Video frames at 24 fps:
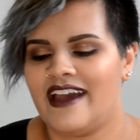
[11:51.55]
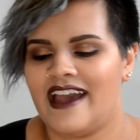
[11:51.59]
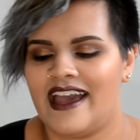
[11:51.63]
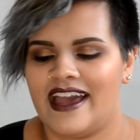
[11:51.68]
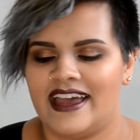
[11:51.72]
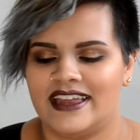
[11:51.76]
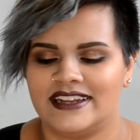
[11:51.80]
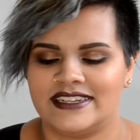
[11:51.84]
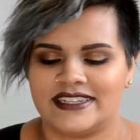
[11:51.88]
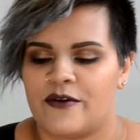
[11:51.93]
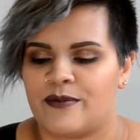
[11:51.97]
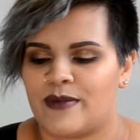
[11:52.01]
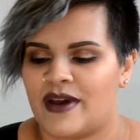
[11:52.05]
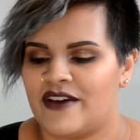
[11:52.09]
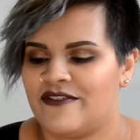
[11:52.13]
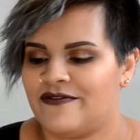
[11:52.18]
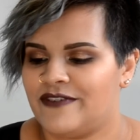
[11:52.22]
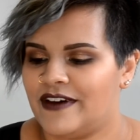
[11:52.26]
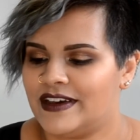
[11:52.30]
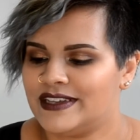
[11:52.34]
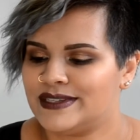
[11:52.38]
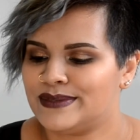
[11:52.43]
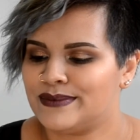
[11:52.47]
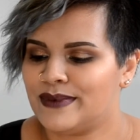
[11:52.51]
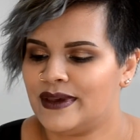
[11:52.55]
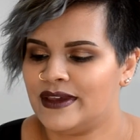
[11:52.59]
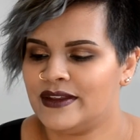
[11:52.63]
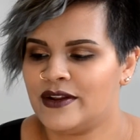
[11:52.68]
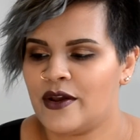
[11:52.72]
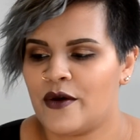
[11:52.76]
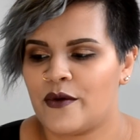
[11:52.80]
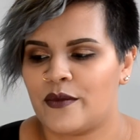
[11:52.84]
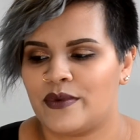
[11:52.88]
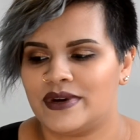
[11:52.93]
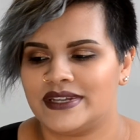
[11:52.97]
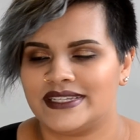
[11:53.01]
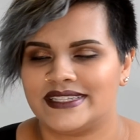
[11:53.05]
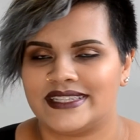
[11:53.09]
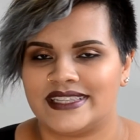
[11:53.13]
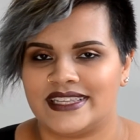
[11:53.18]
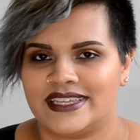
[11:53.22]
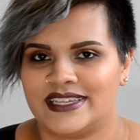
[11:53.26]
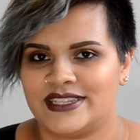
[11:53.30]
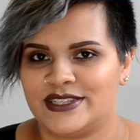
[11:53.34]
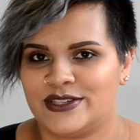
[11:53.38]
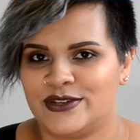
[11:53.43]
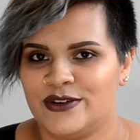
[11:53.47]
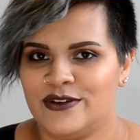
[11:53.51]
and my first one was
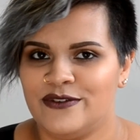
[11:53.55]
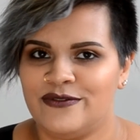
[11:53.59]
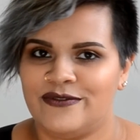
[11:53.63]
the Too